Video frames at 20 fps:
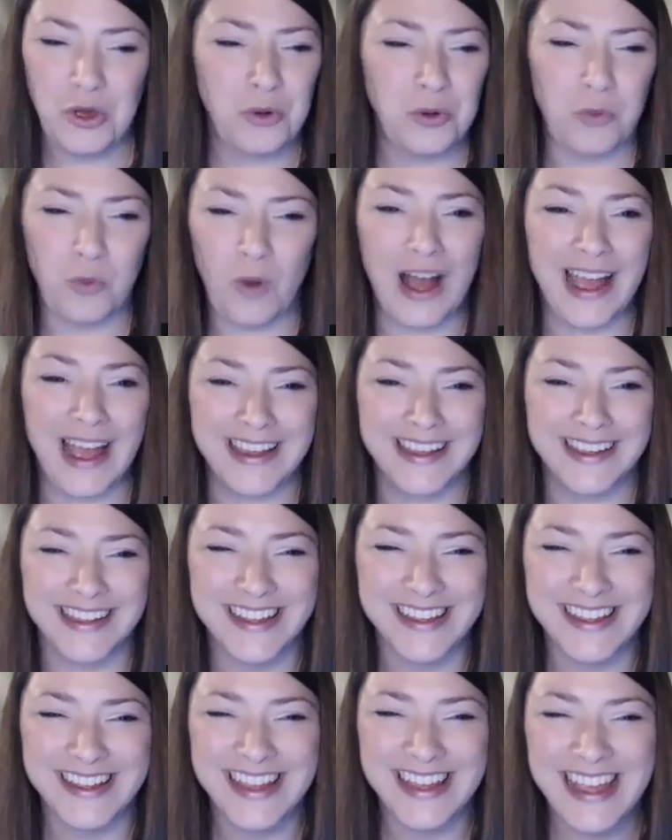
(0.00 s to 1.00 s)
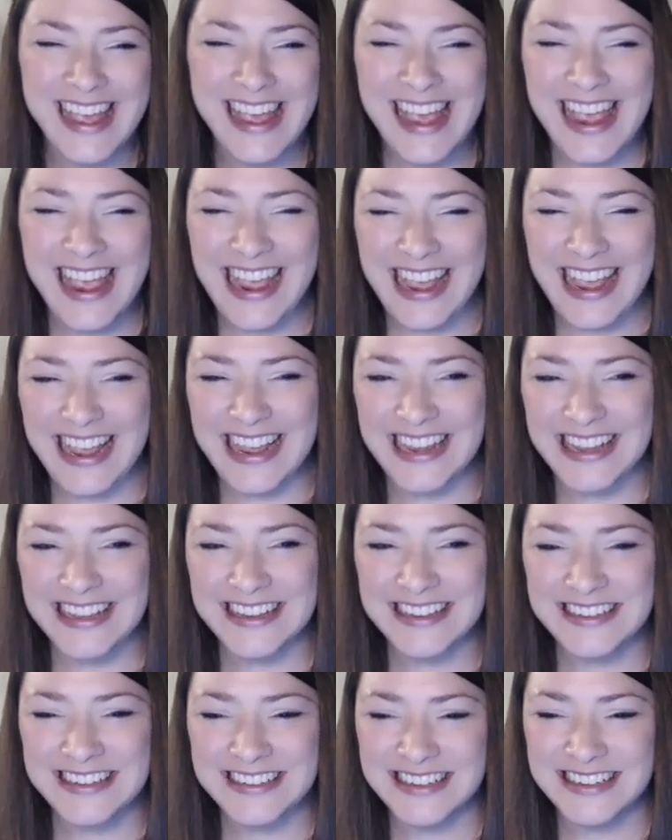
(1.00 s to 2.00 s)
Why?
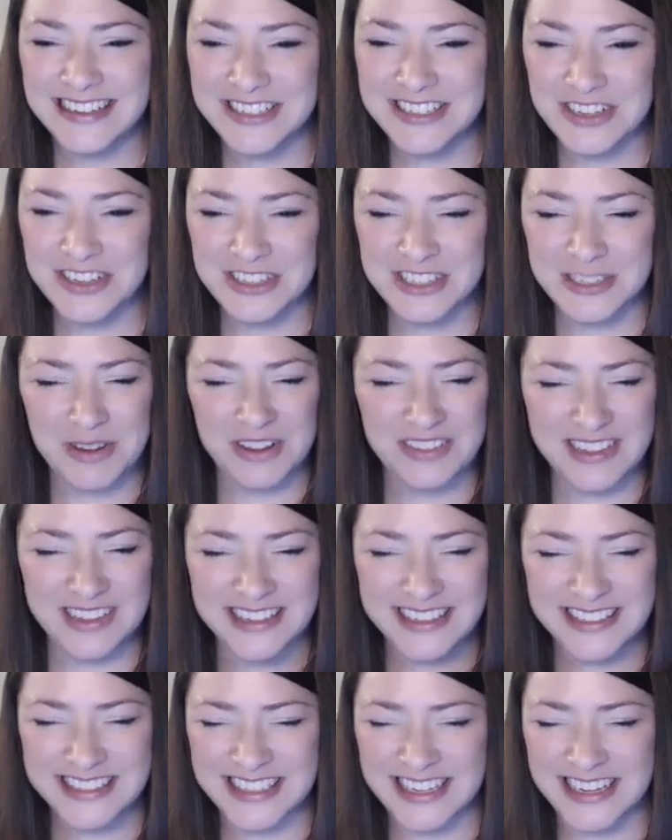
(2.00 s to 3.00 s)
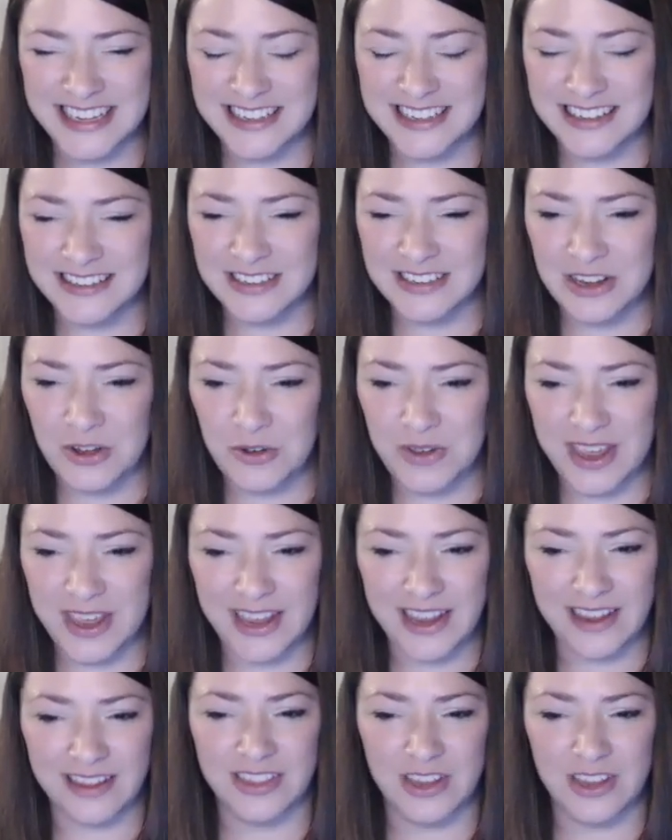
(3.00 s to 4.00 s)
And it talks about things like,
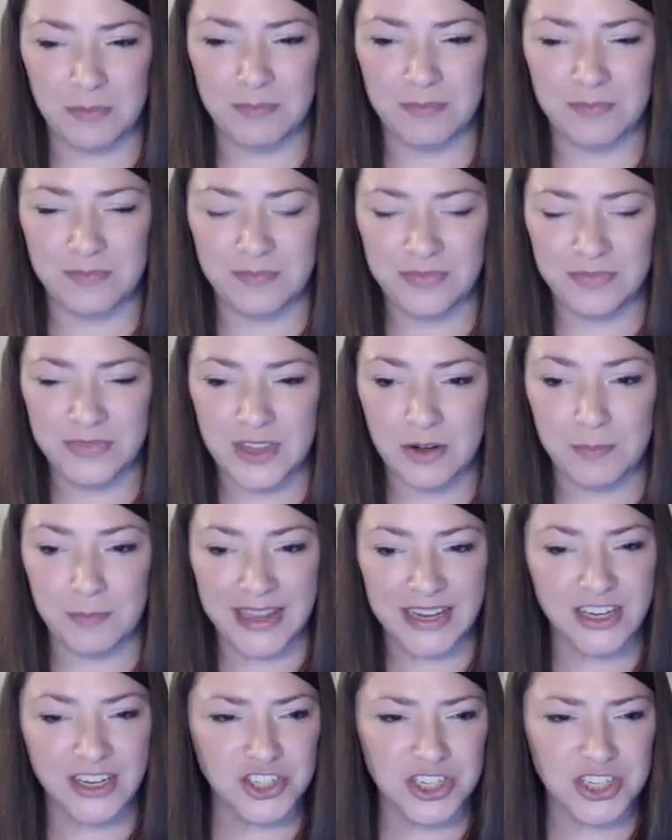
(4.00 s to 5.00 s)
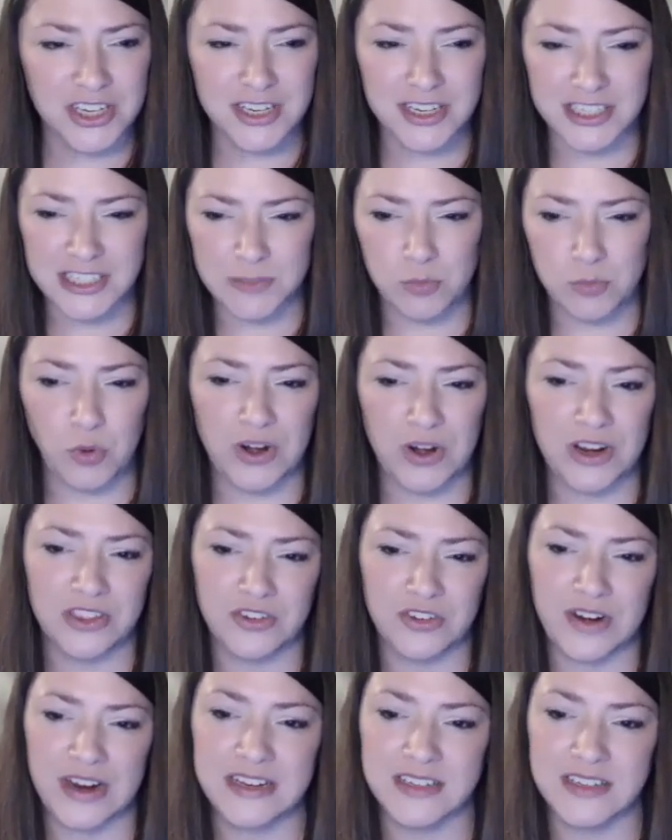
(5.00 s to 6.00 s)
okay, they're managing and exploring
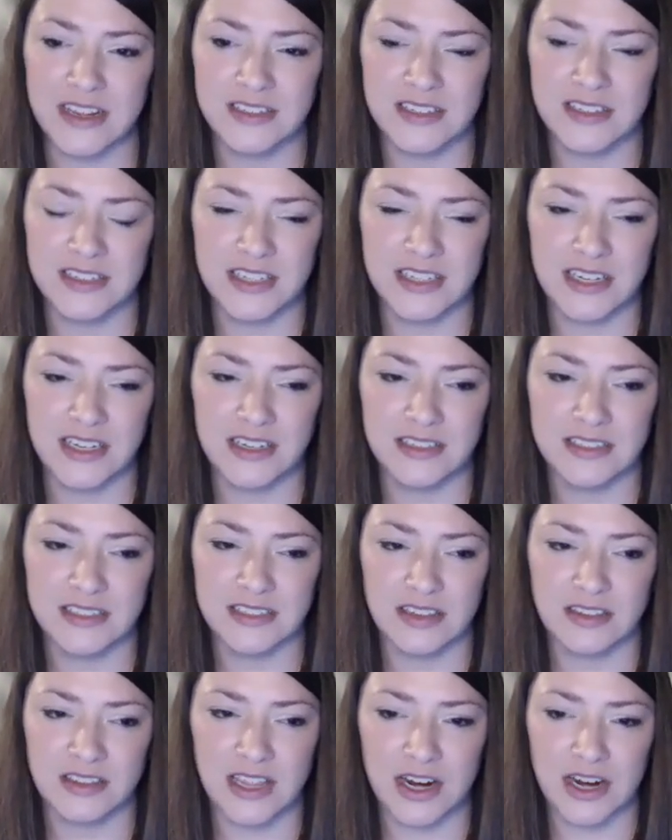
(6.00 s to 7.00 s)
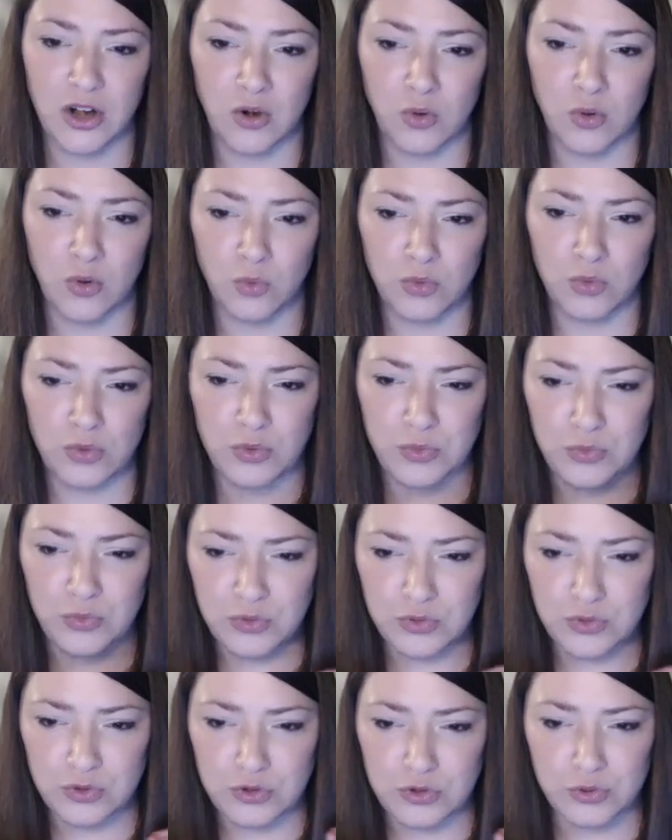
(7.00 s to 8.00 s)
their identities. They're
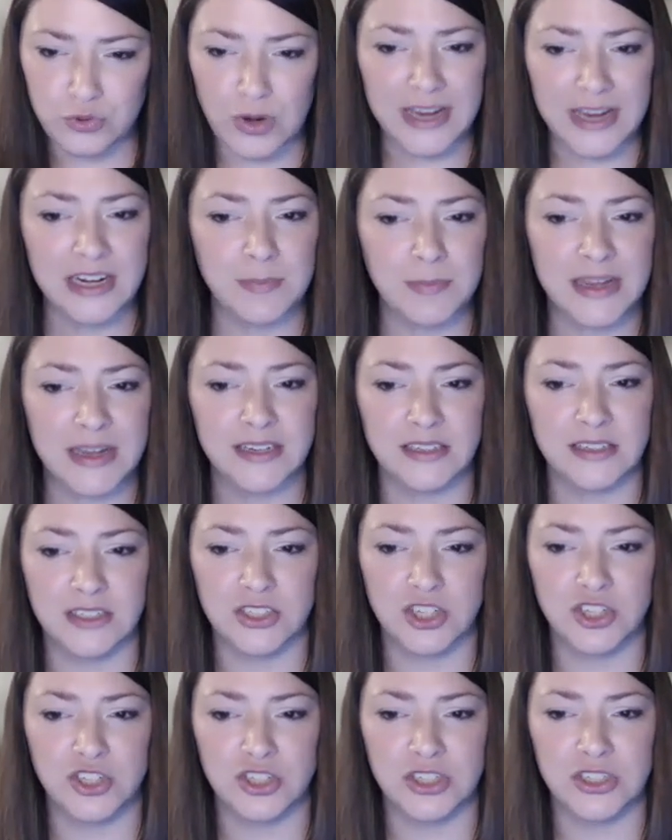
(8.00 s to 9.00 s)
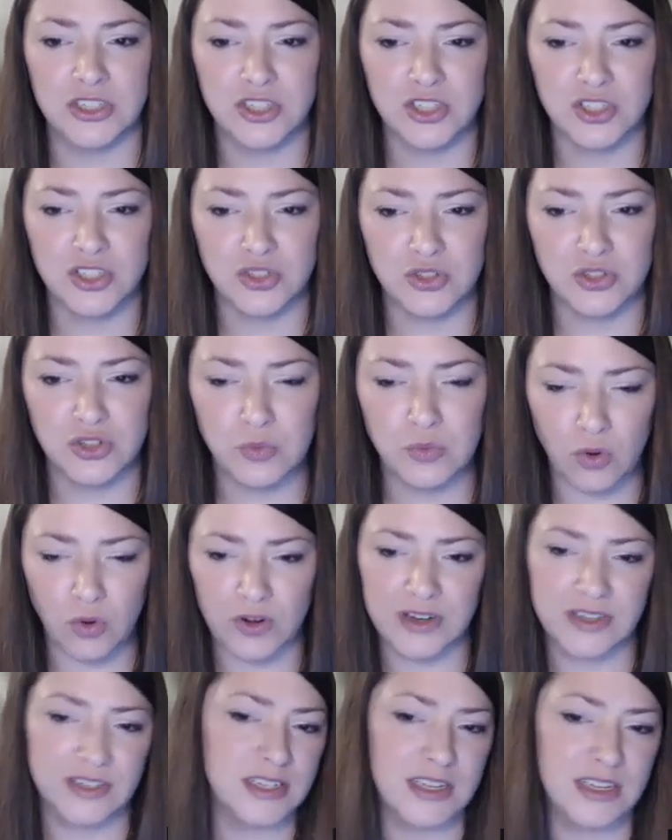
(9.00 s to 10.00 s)
trying to make decisions, so they're
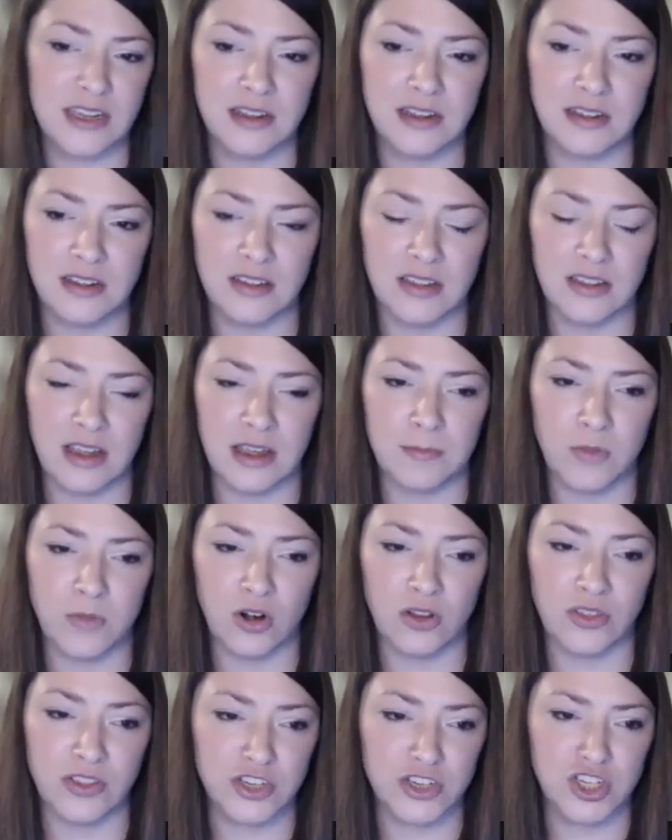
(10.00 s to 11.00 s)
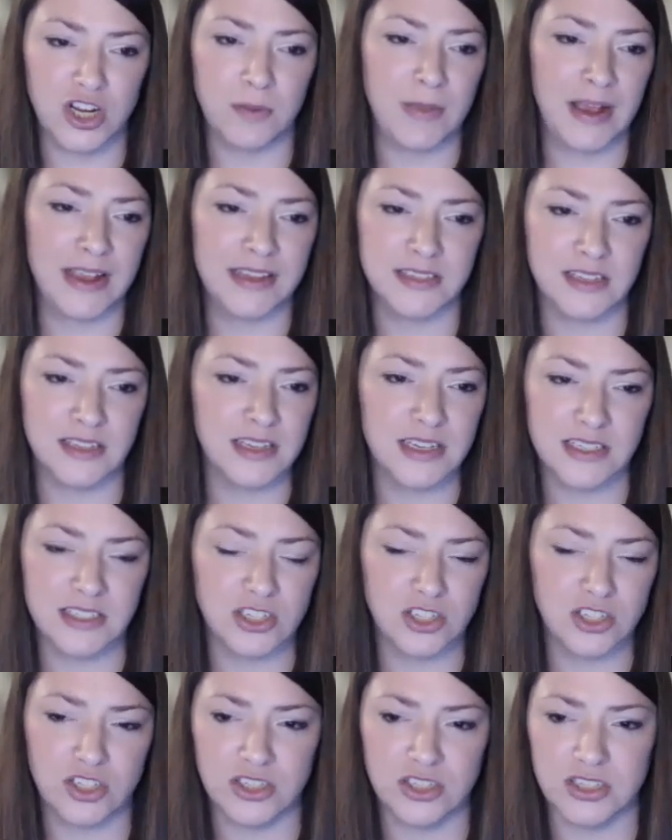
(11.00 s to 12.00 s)
warranting or legitimizing the
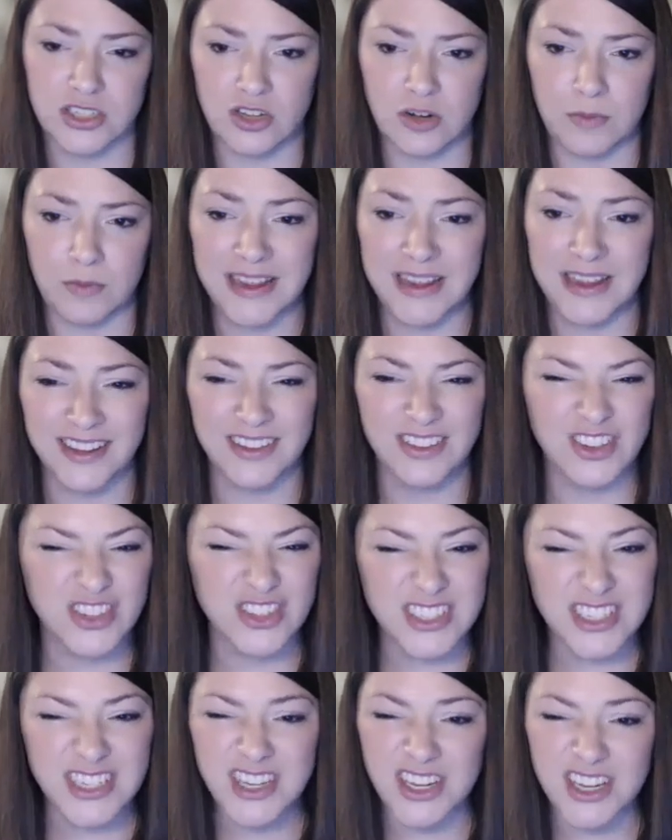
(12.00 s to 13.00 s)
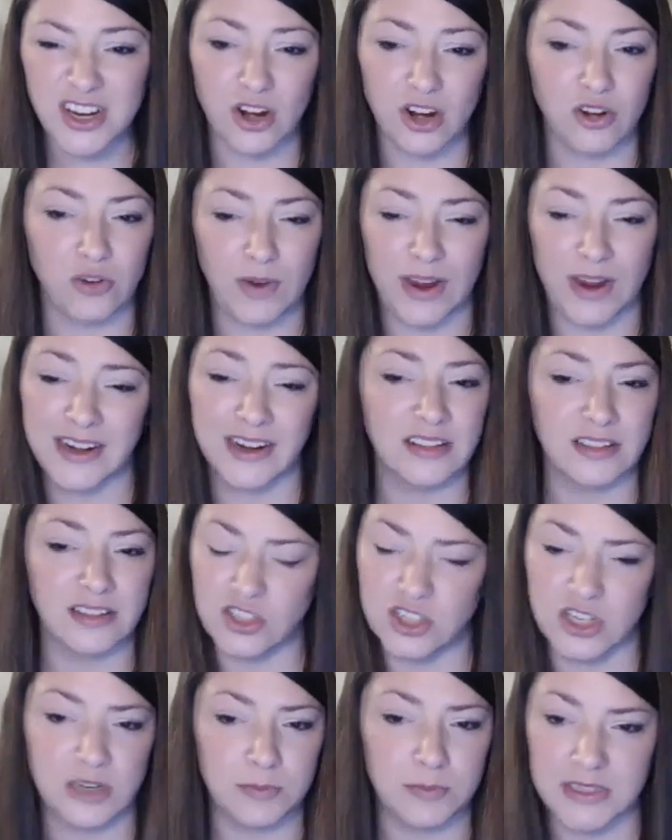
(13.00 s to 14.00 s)
decisions that they're making. They're seeking or granting
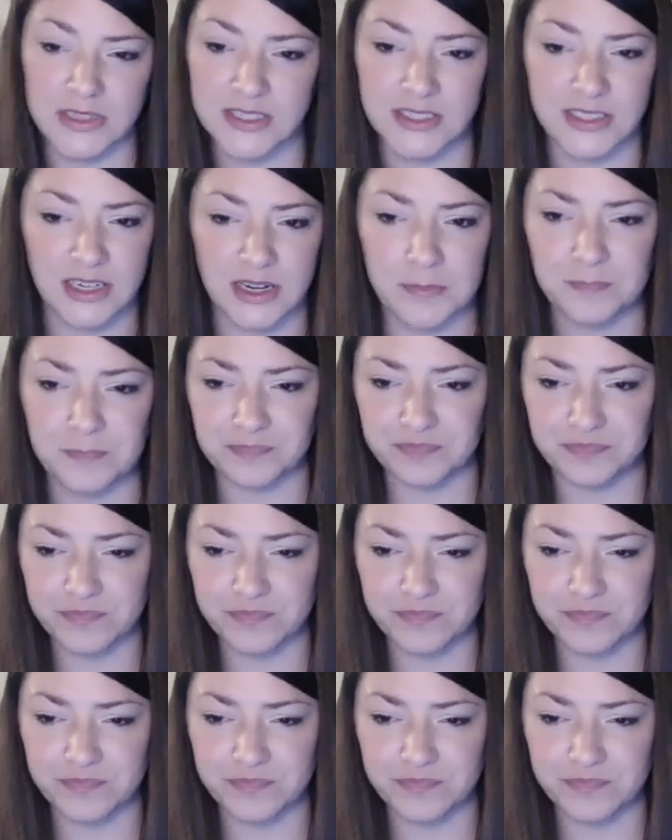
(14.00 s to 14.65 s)
legitimacy